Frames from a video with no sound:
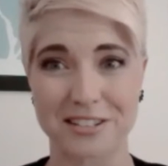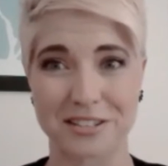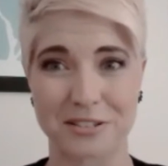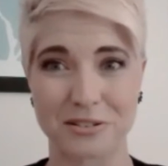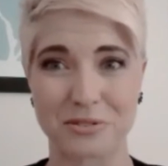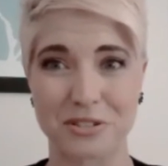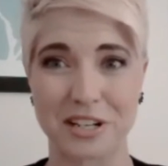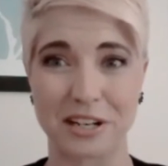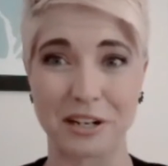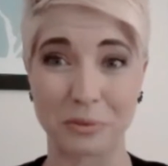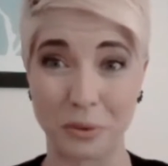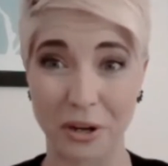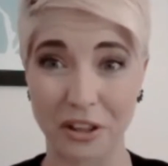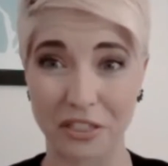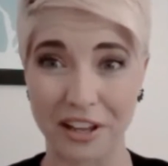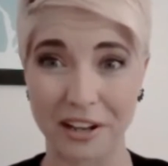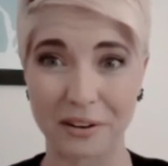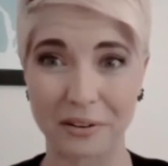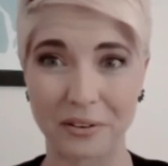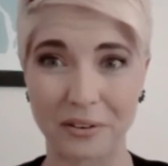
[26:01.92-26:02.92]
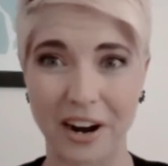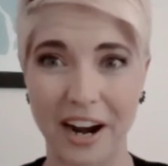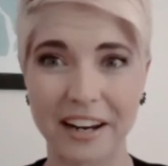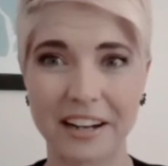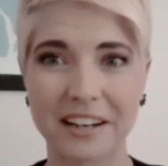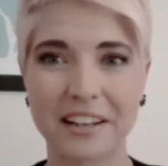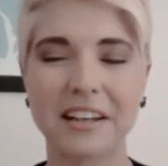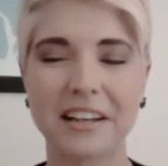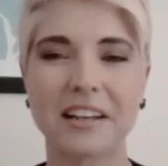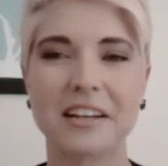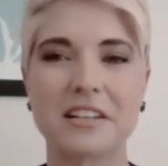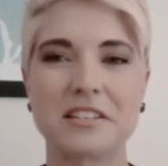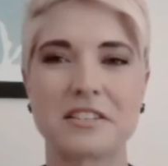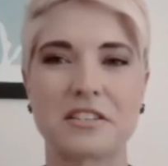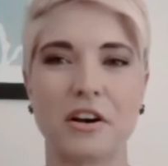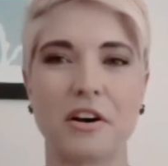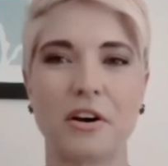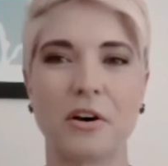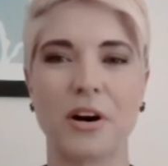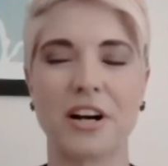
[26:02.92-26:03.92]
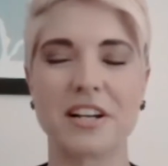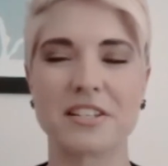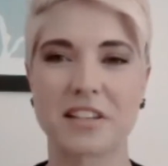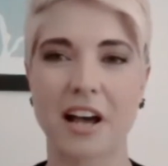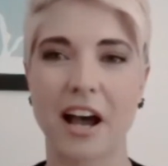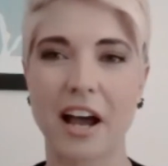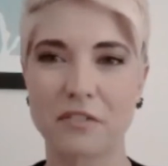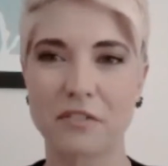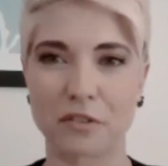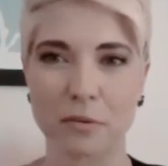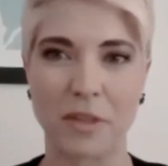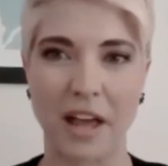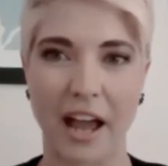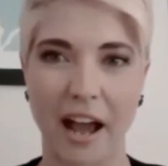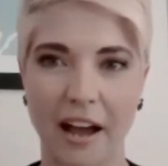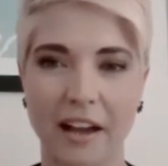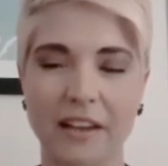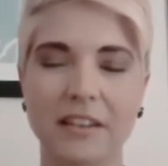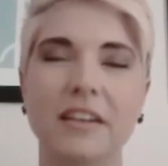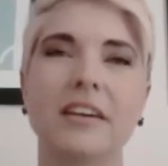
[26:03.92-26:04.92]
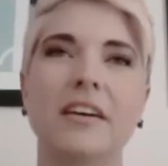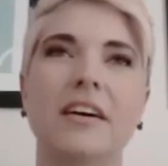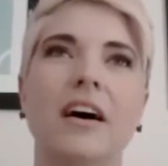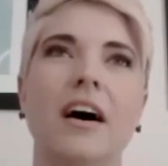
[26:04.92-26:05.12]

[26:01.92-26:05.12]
costs associated with it, right? Mm-hmm. So aside from that,